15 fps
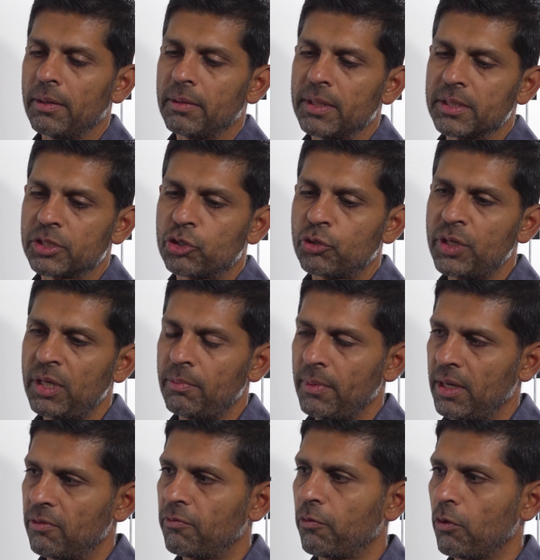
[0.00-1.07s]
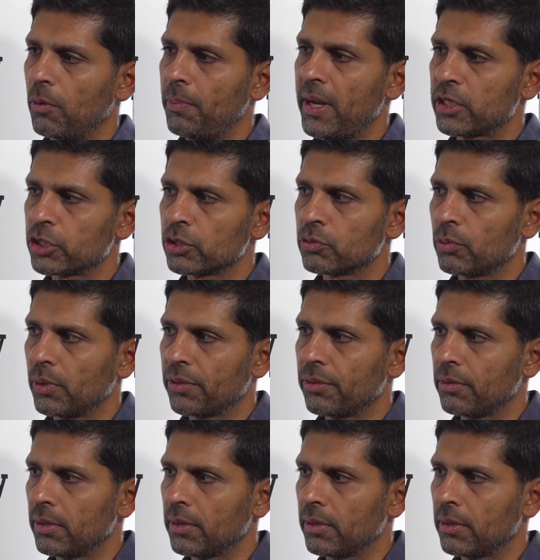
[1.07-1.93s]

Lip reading: is treatment for patients with